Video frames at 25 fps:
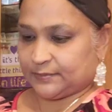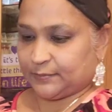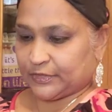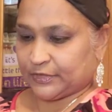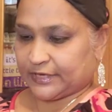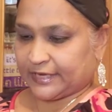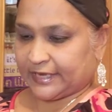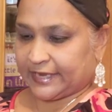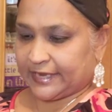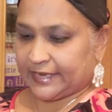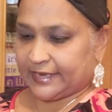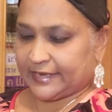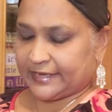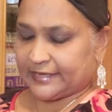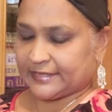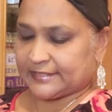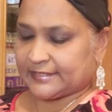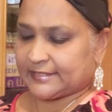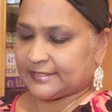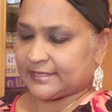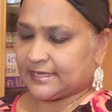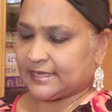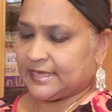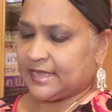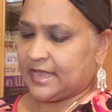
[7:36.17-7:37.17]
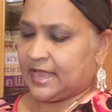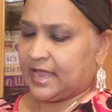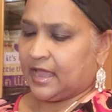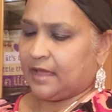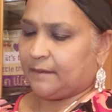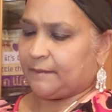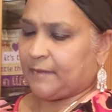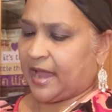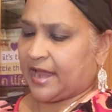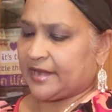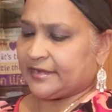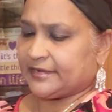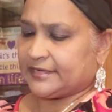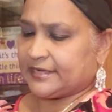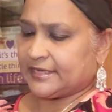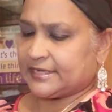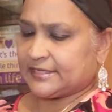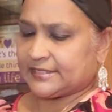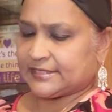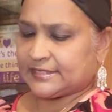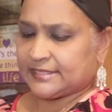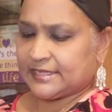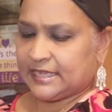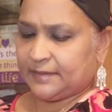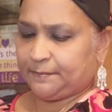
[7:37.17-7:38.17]
book is by
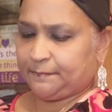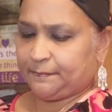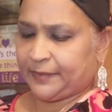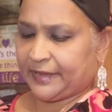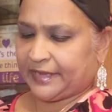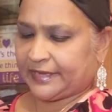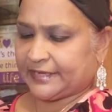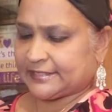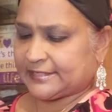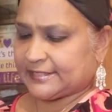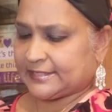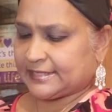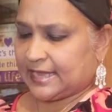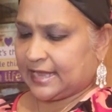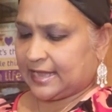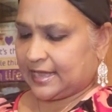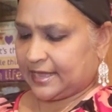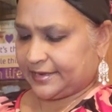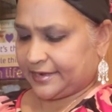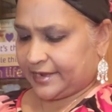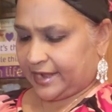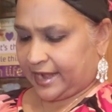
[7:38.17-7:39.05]
Disney Pixar,